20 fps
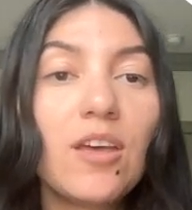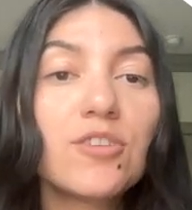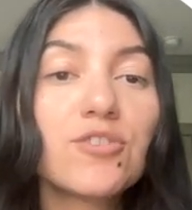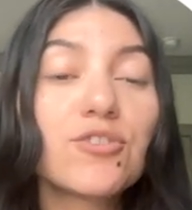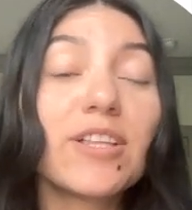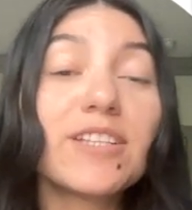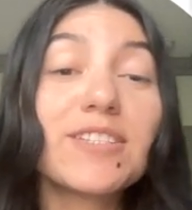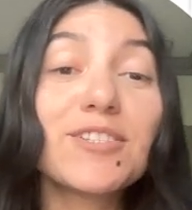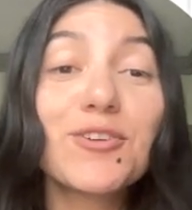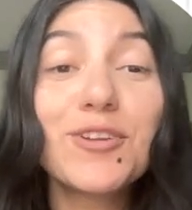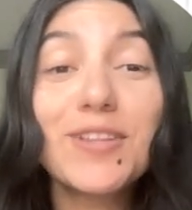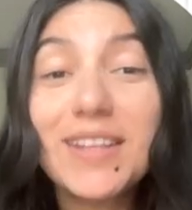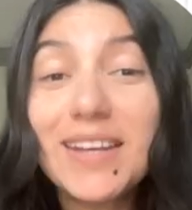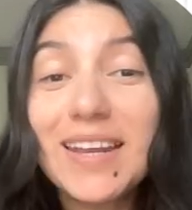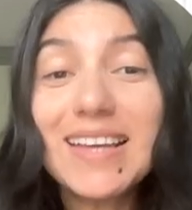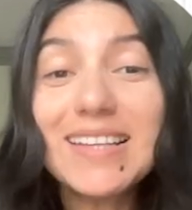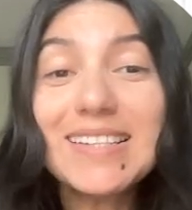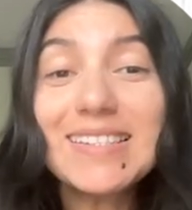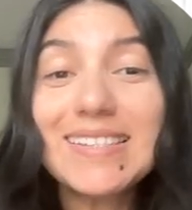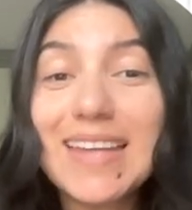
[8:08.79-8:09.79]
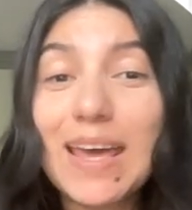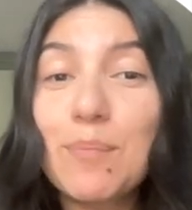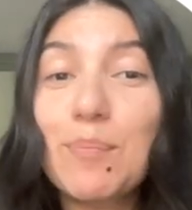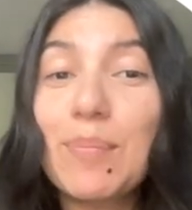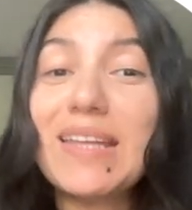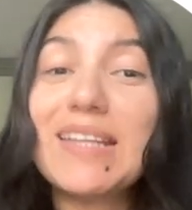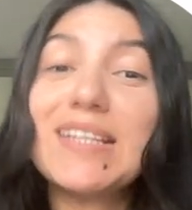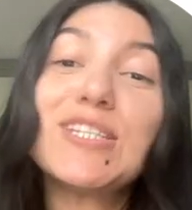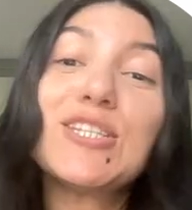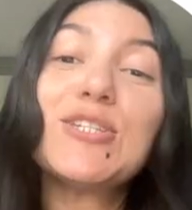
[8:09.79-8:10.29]
So let's go to the next step
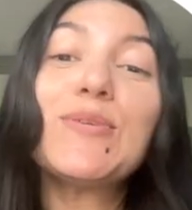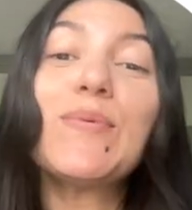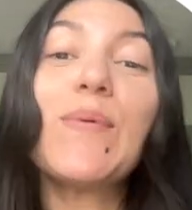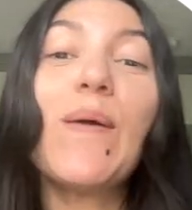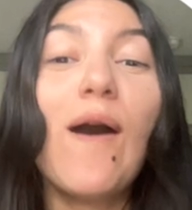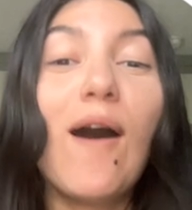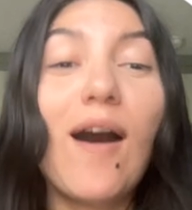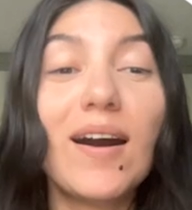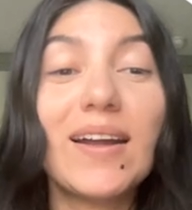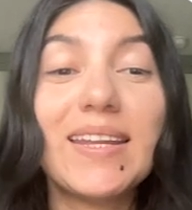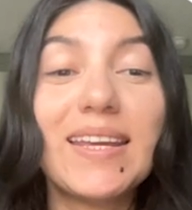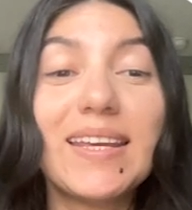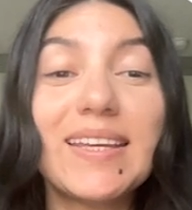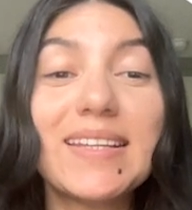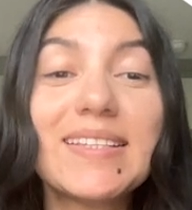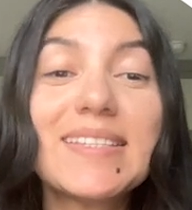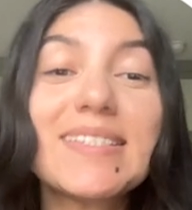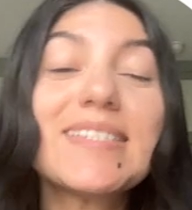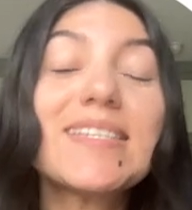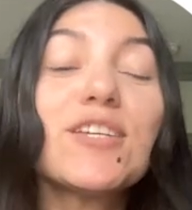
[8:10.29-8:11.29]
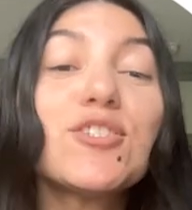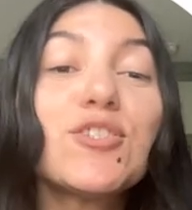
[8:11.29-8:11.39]
into audience.